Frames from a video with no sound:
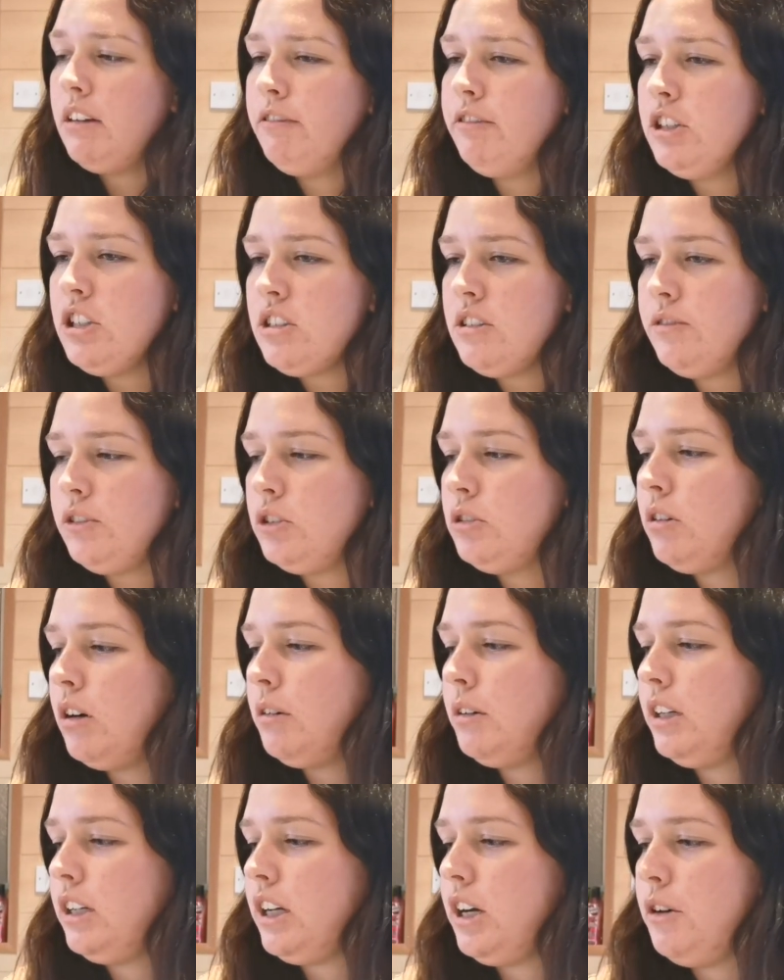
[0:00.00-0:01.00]
first of all, I'm
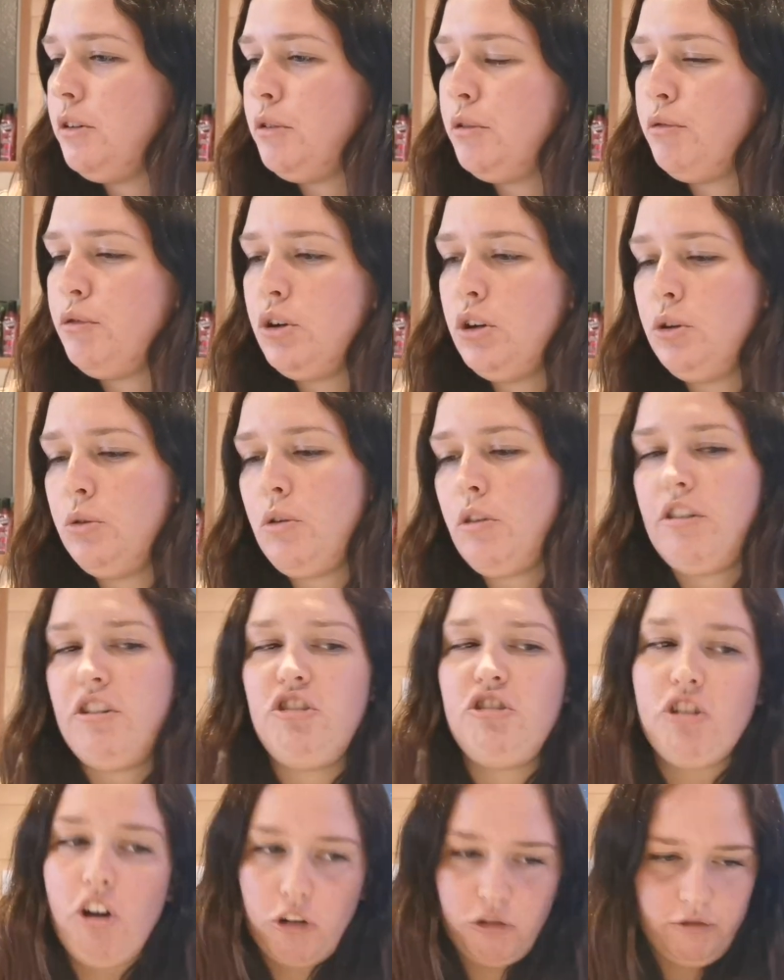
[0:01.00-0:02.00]
going to go through the
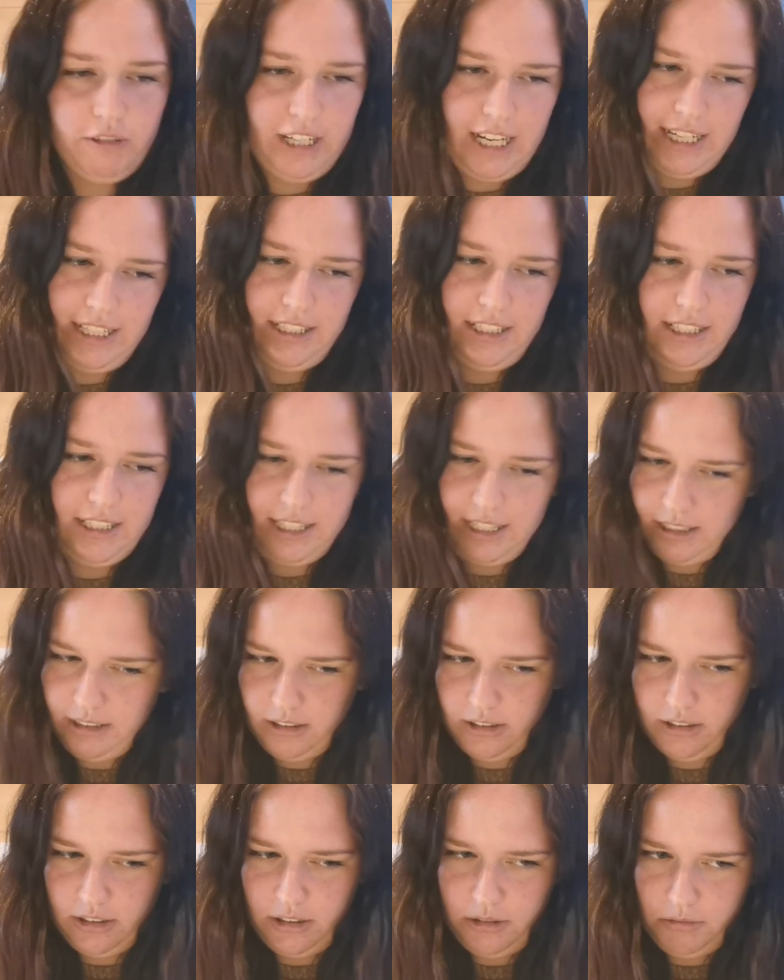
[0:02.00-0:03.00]
non-related nail
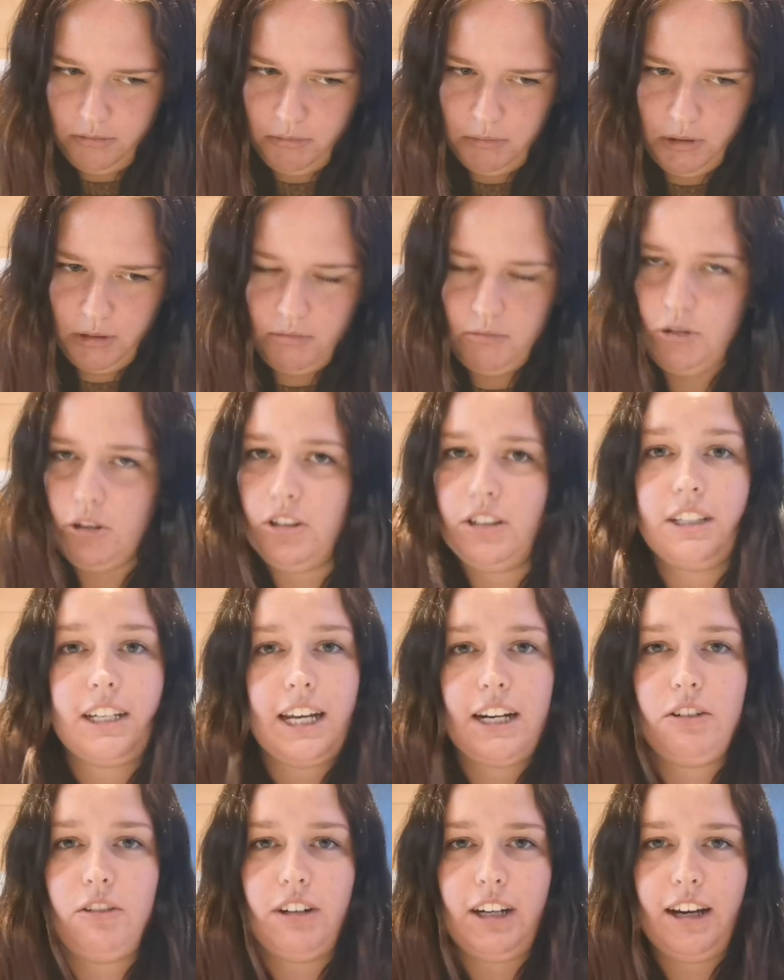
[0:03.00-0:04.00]
items just to get
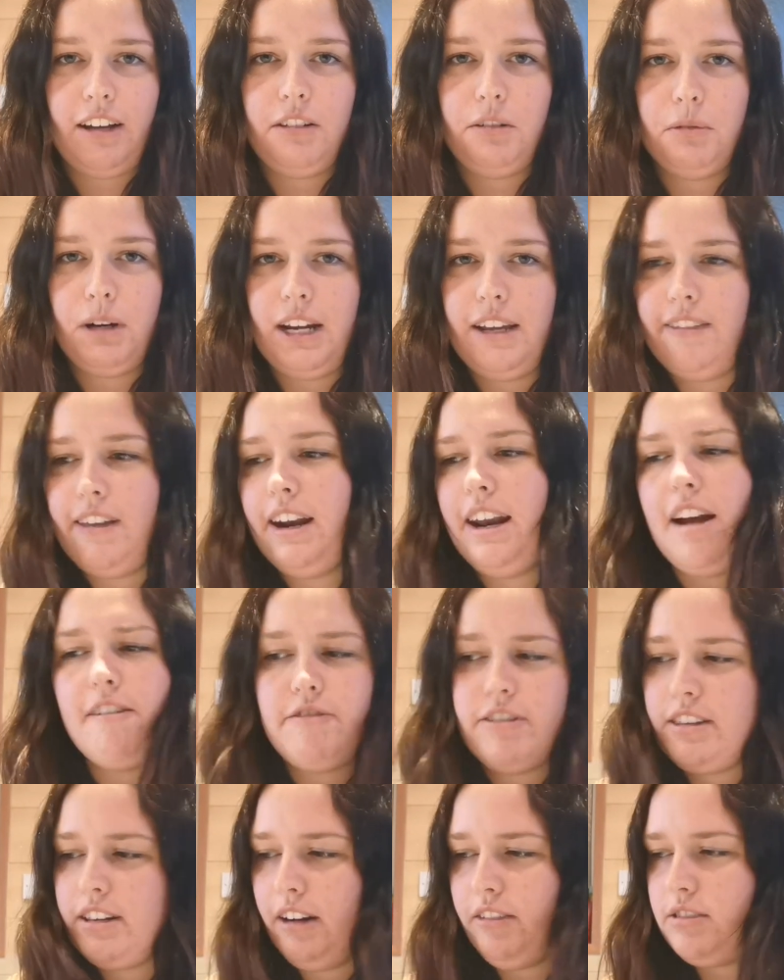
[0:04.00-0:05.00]
it all out of the way and then
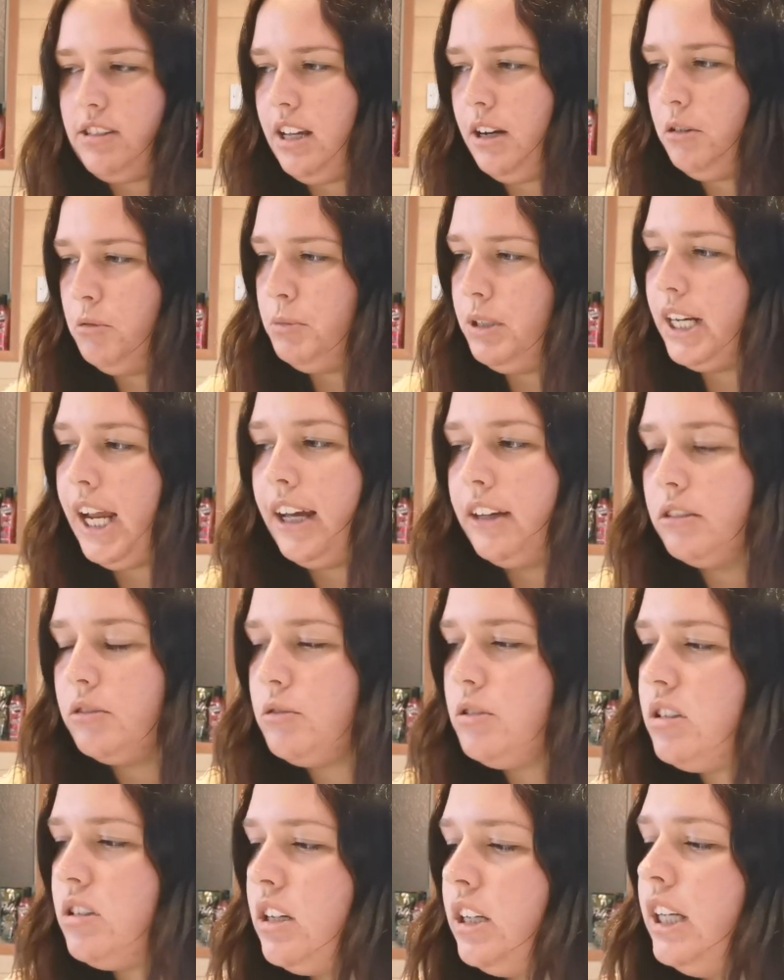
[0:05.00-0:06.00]
everything after that will be
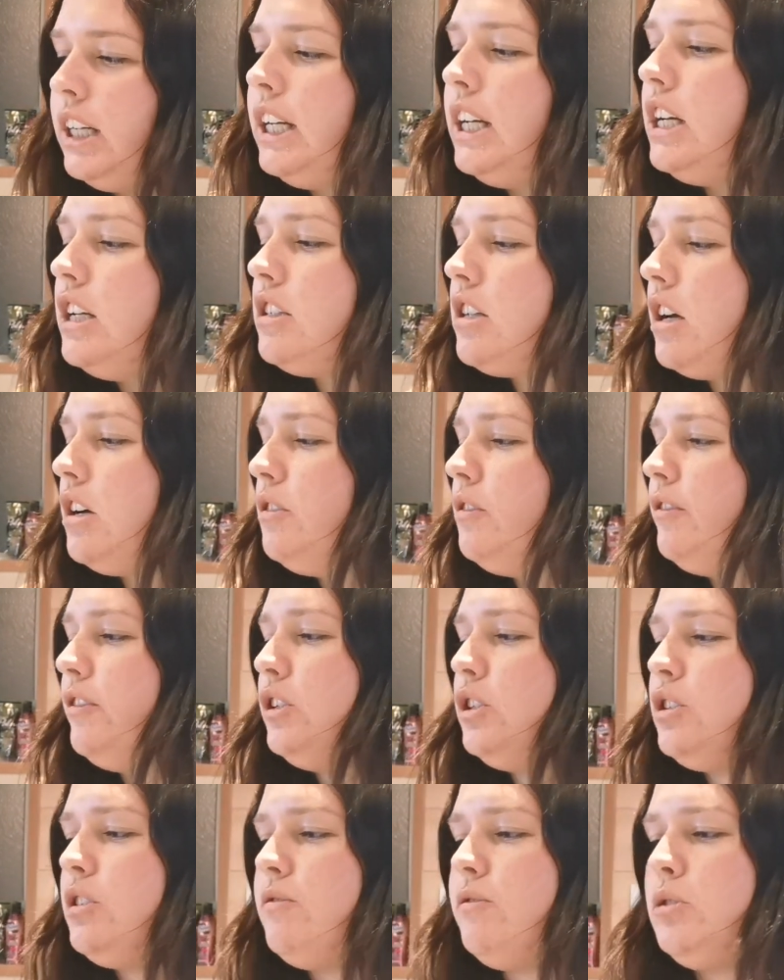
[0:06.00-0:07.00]
nails. So
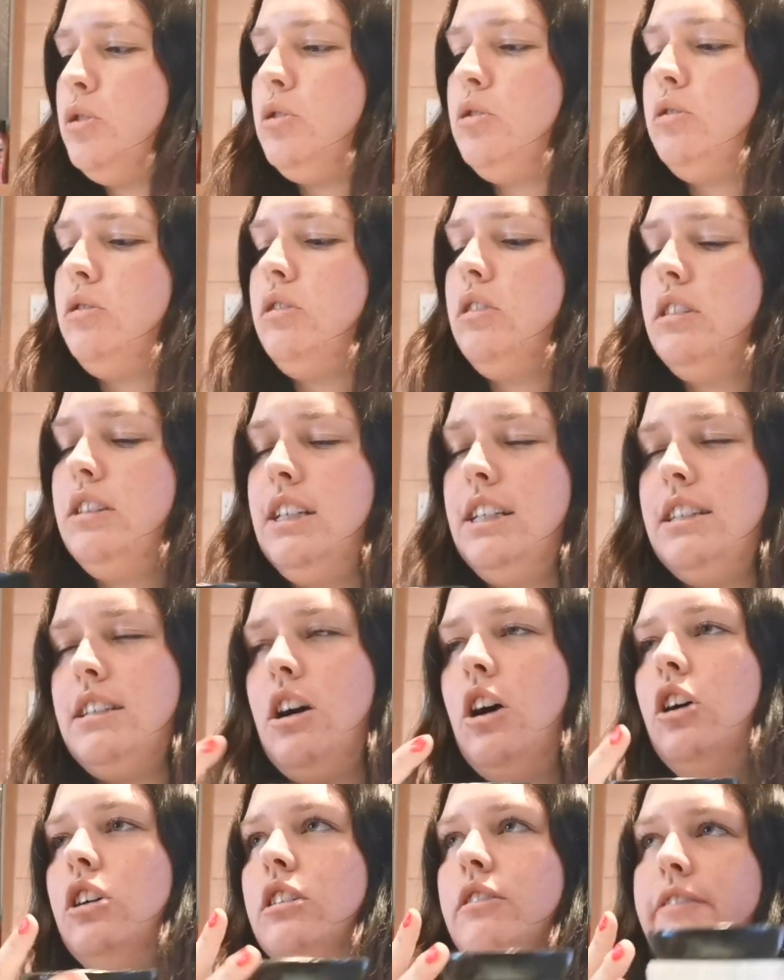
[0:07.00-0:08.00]
first of all, this
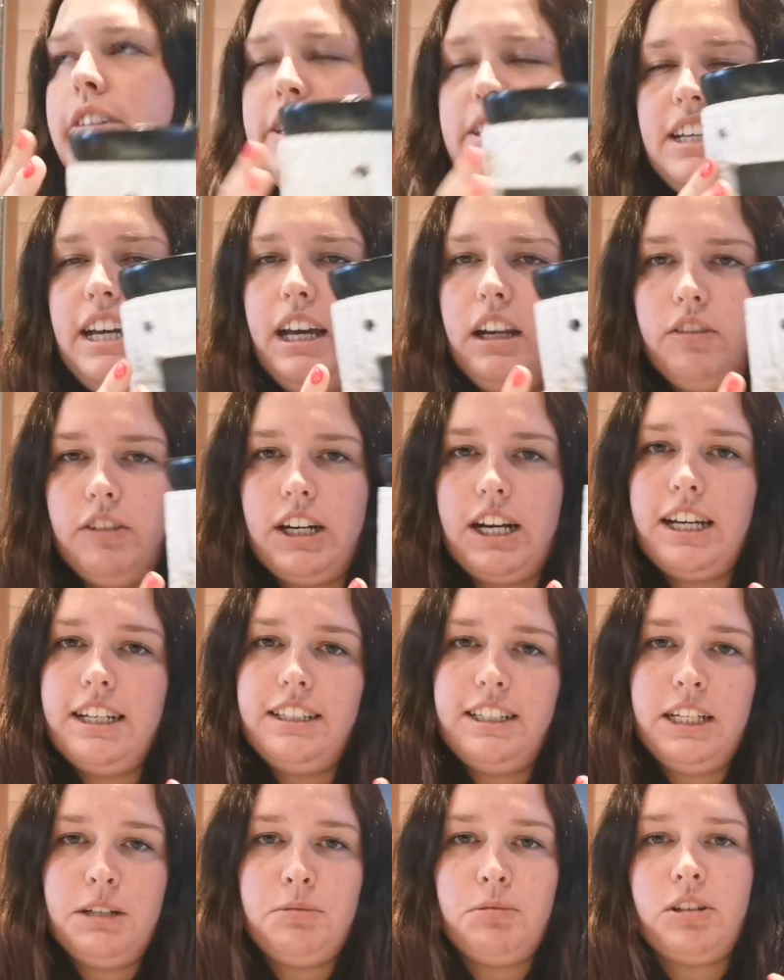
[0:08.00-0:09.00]
kind of is nail
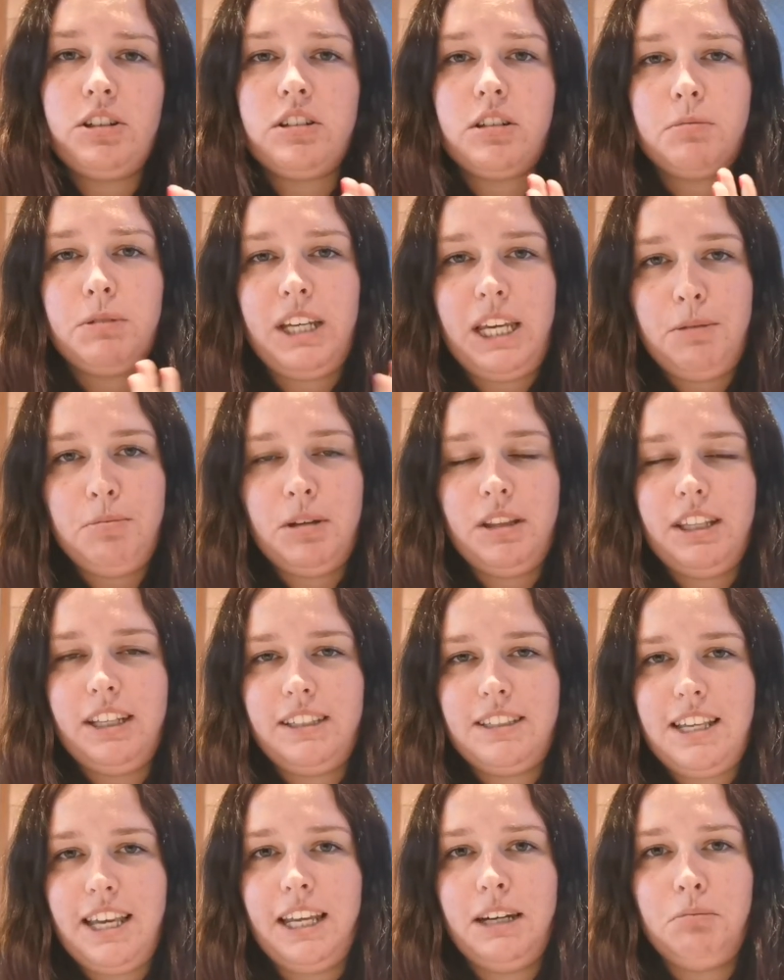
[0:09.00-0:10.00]
related because I'm keeping
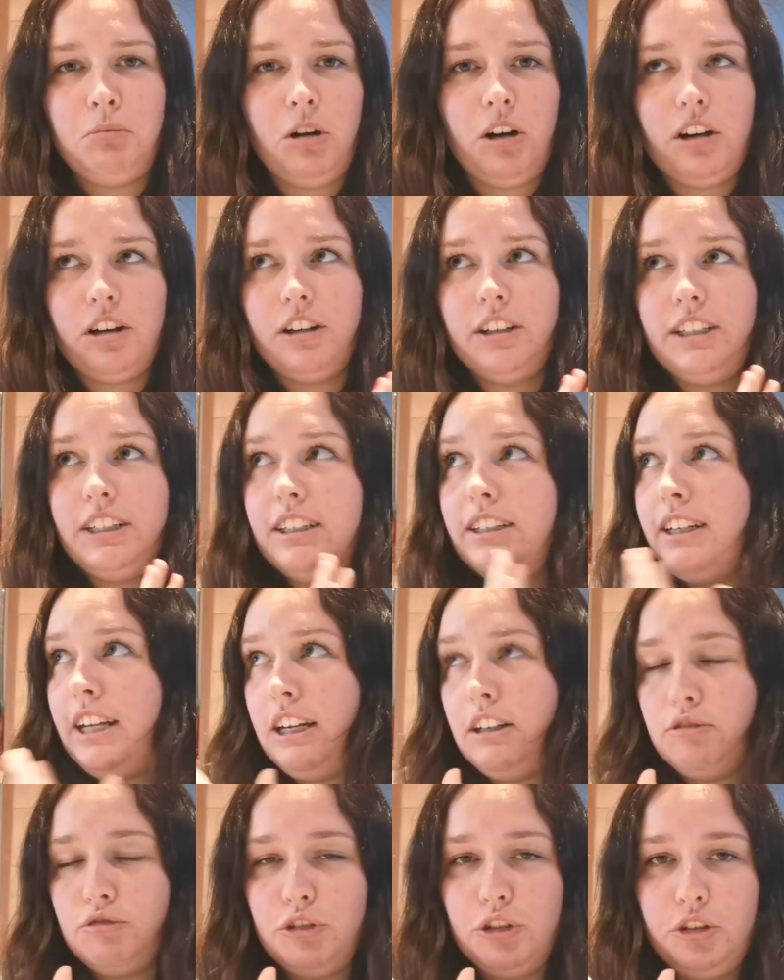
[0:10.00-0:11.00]
this in my
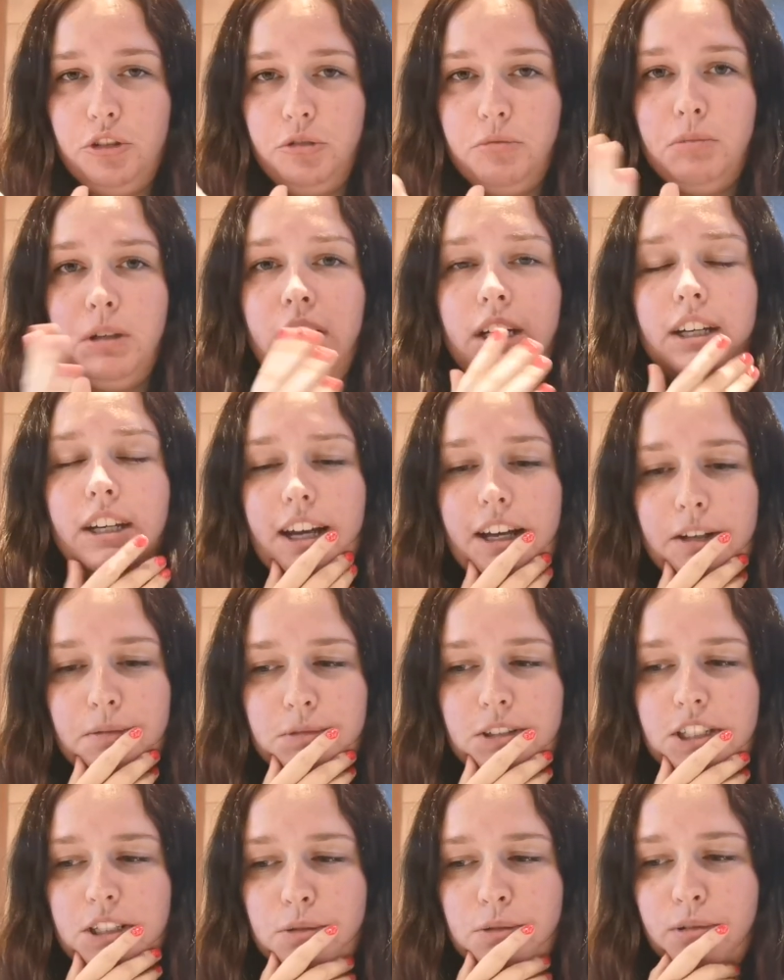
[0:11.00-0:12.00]
nail room, um,
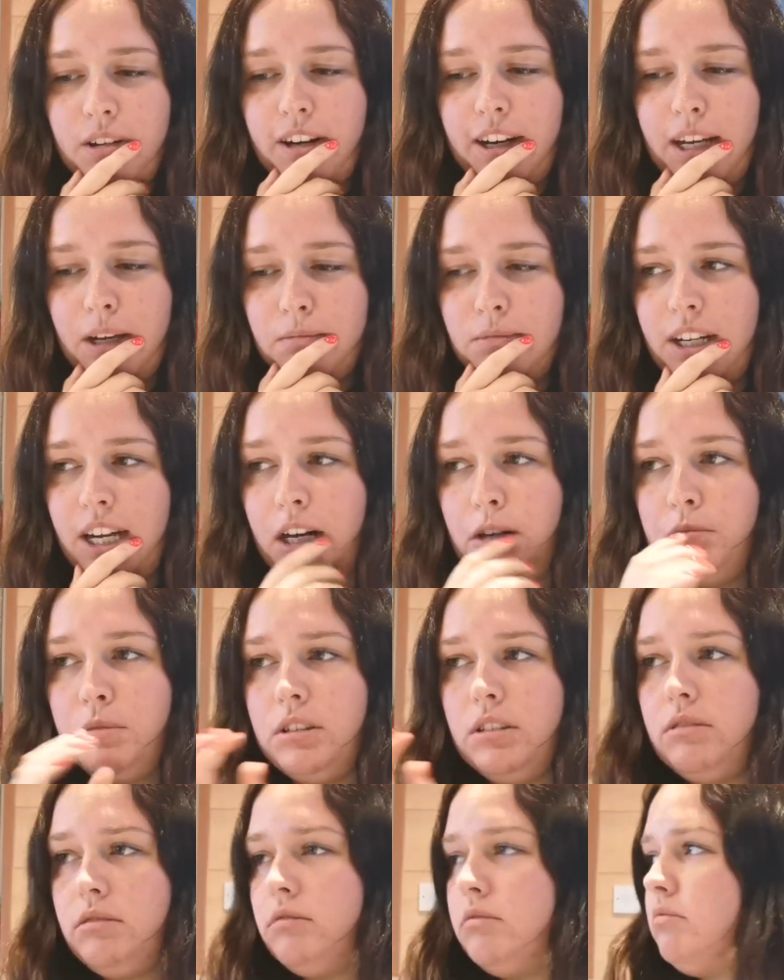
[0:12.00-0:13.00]
which is where I am now.
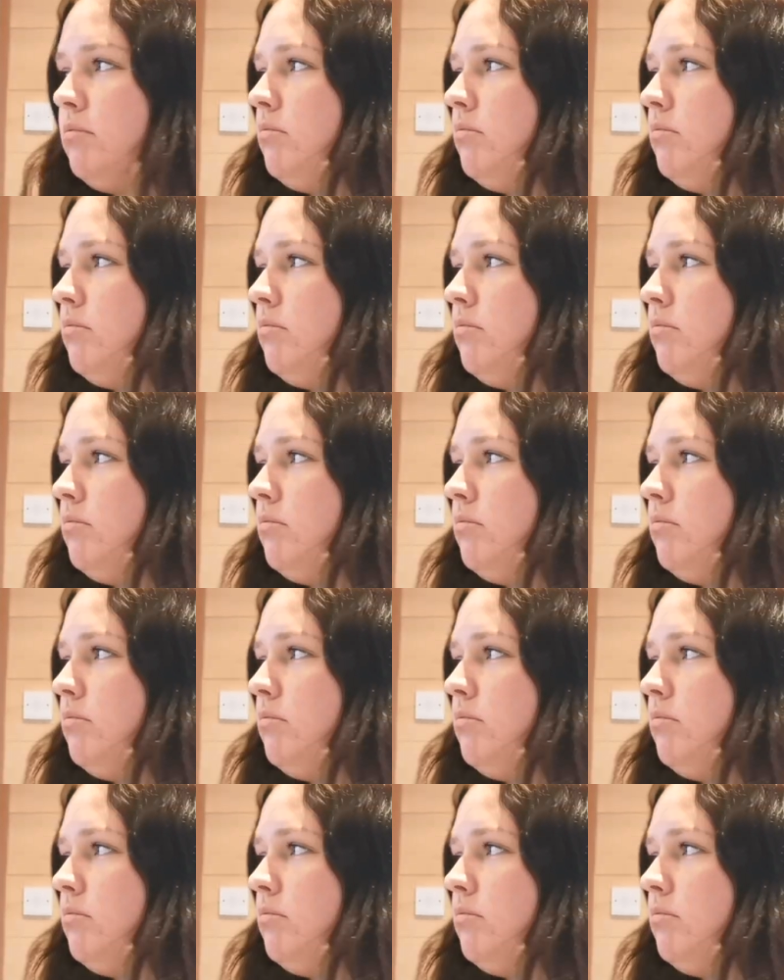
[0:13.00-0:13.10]
But